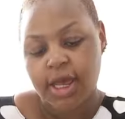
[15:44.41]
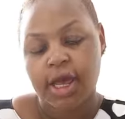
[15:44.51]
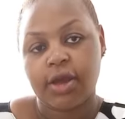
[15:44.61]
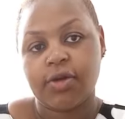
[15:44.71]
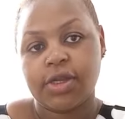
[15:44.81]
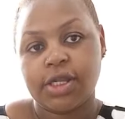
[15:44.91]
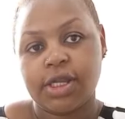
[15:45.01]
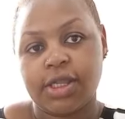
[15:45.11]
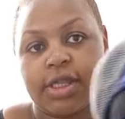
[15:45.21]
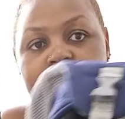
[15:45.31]
I got it
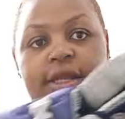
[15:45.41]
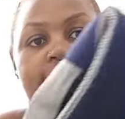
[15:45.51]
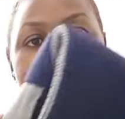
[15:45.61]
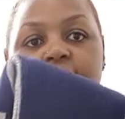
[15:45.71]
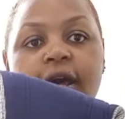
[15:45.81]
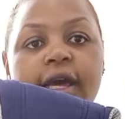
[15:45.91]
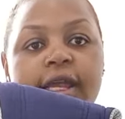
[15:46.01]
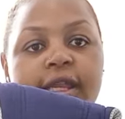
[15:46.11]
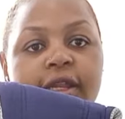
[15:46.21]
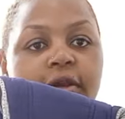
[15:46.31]
in this color
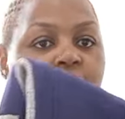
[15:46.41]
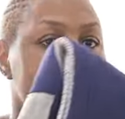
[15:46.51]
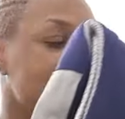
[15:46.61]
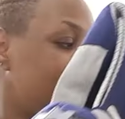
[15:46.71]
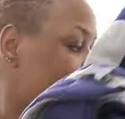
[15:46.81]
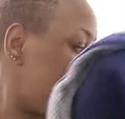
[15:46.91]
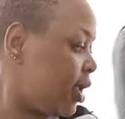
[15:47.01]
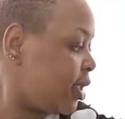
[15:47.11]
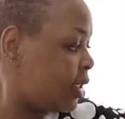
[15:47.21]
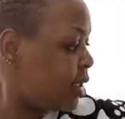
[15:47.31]
and it looks really
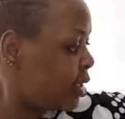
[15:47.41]
nice